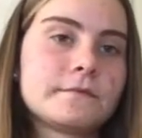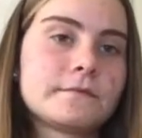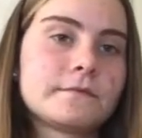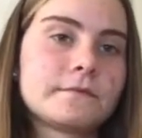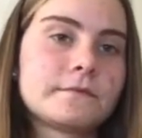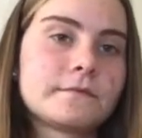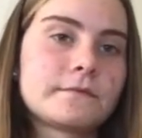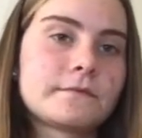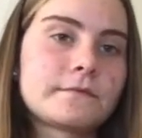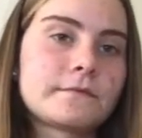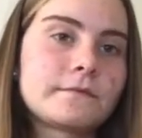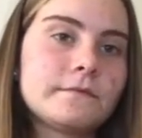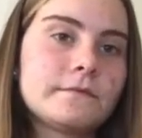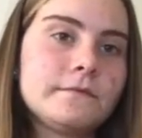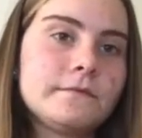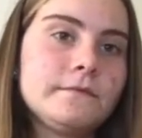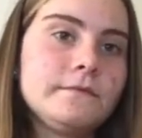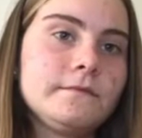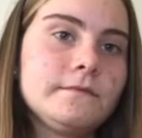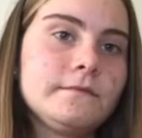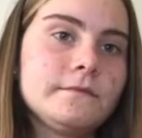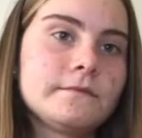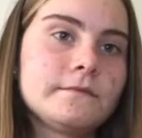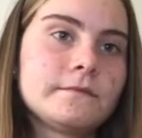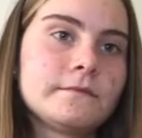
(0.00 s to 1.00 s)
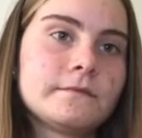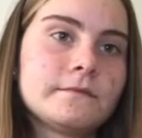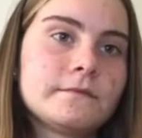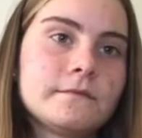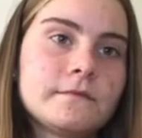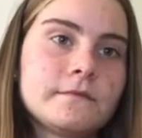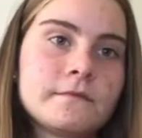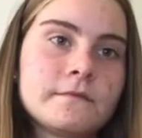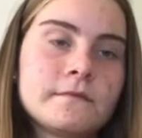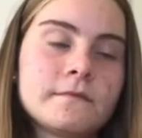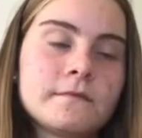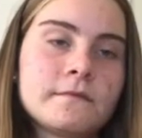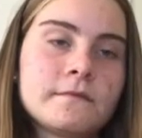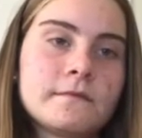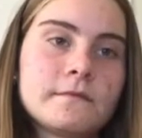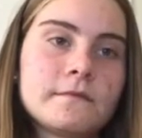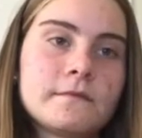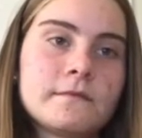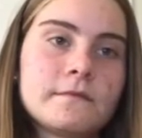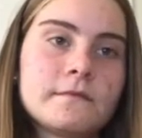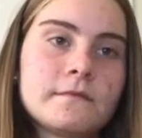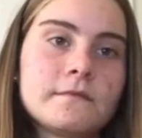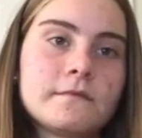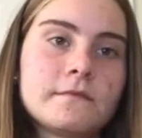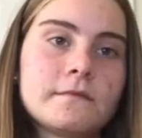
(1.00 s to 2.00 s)

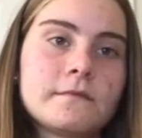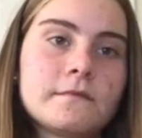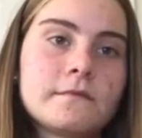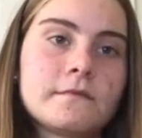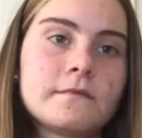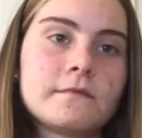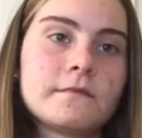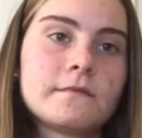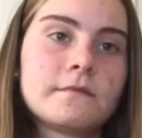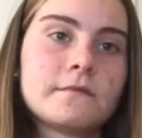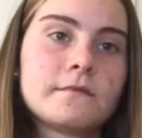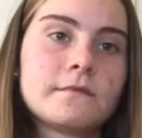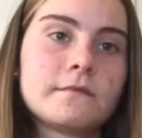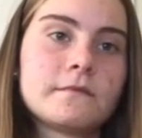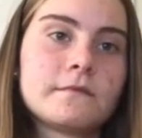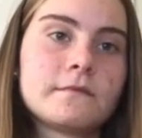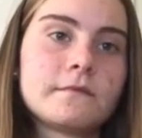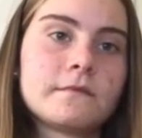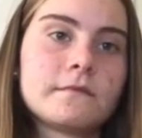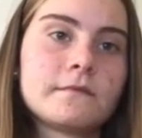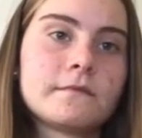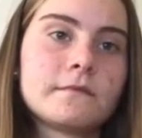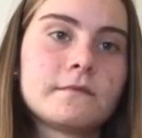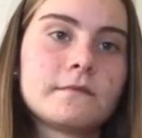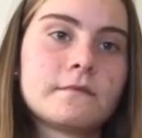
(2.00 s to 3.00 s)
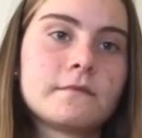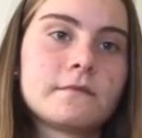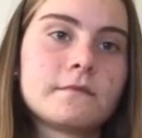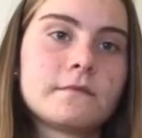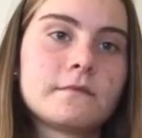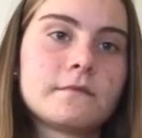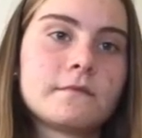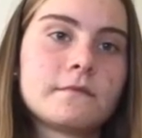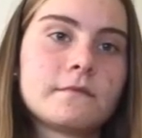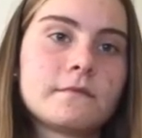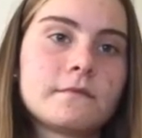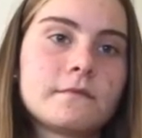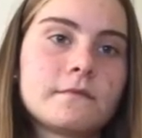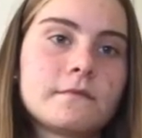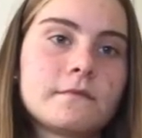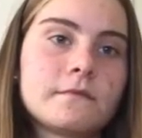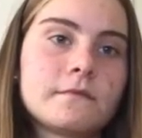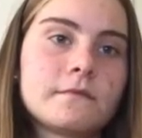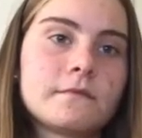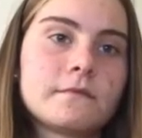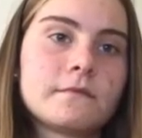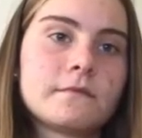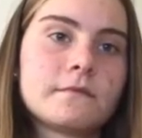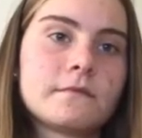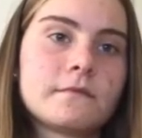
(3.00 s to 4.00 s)

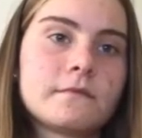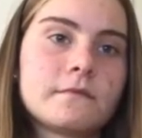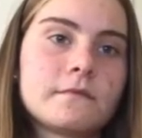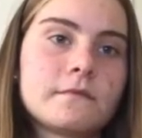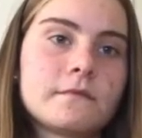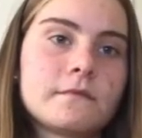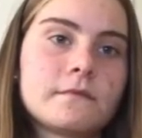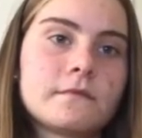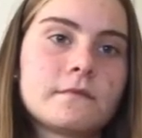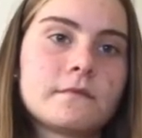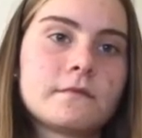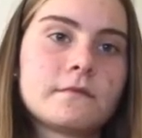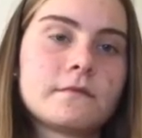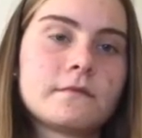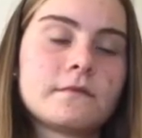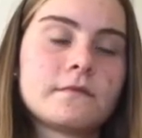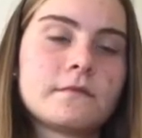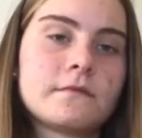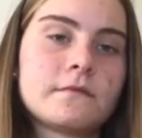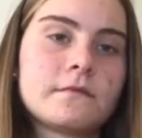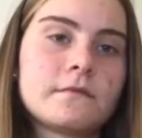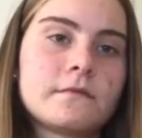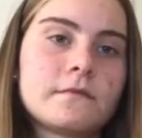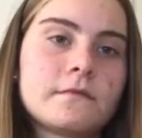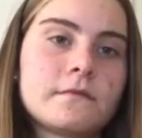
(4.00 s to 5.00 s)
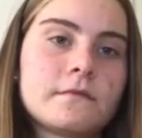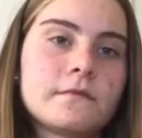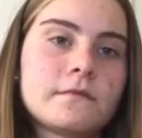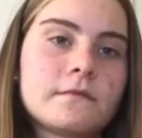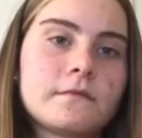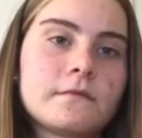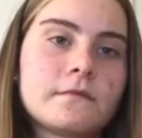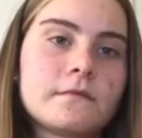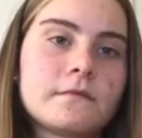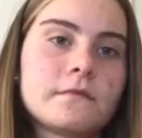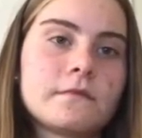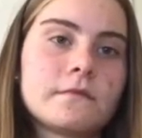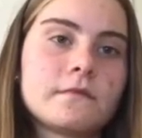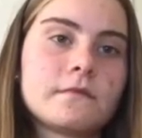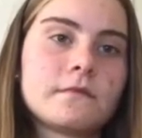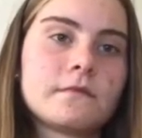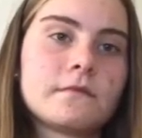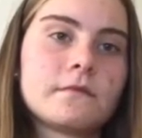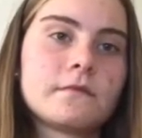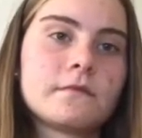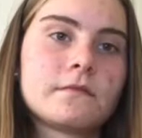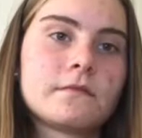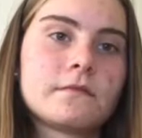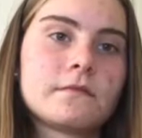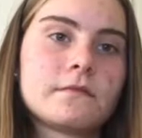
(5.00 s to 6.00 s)

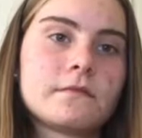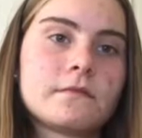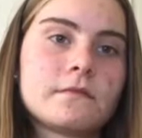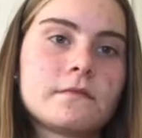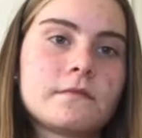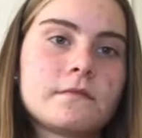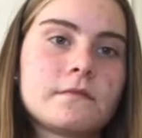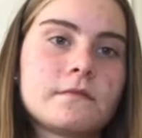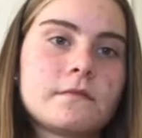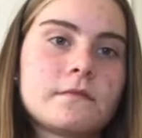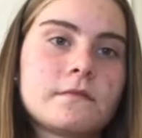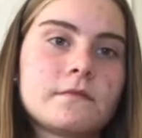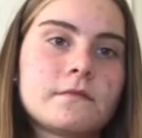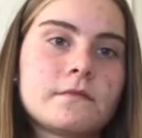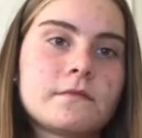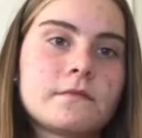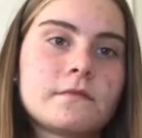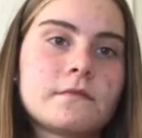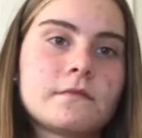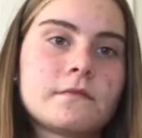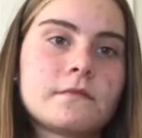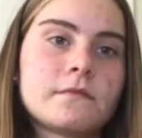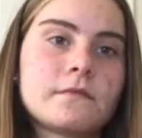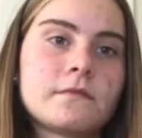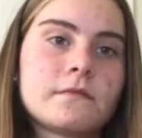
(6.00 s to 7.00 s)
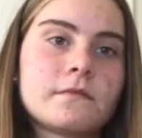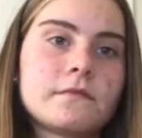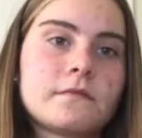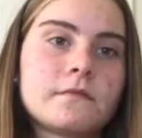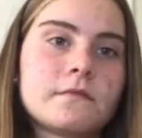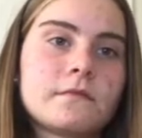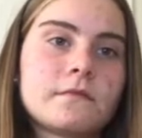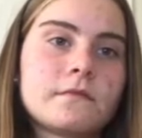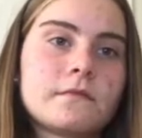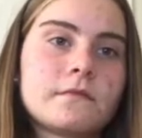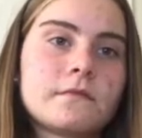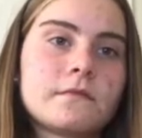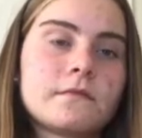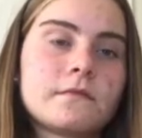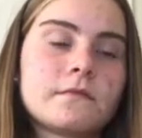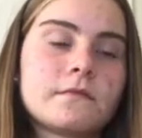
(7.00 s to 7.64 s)
[no speech]